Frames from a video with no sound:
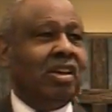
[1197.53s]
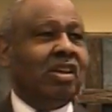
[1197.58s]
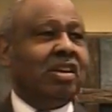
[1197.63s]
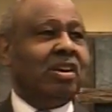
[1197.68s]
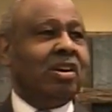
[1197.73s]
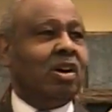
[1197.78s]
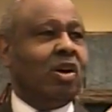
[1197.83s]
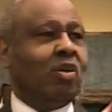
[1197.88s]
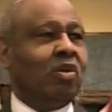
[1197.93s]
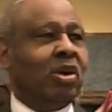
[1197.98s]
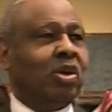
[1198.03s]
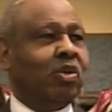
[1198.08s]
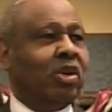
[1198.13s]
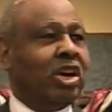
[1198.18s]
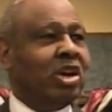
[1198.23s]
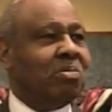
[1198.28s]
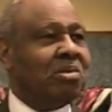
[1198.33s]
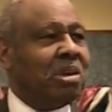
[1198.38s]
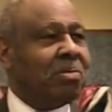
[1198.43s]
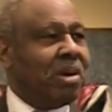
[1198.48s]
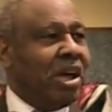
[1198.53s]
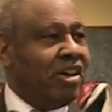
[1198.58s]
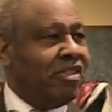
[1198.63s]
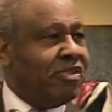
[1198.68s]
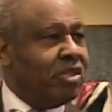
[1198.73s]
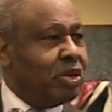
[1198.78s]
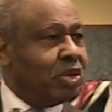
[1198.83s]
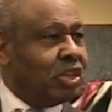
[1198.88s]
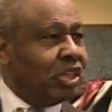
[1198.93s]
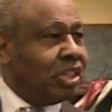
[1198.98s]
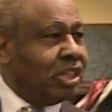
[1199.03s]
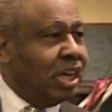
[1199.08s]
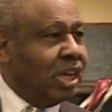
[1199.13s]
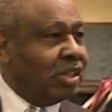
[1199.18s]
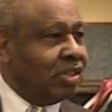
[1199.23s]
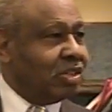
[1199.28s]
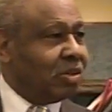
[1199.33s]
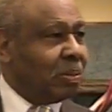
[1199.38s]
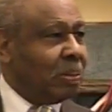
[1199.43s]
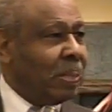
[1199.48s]
You know, what, what do you mean by future
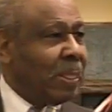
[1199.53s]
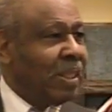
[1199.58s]
tense?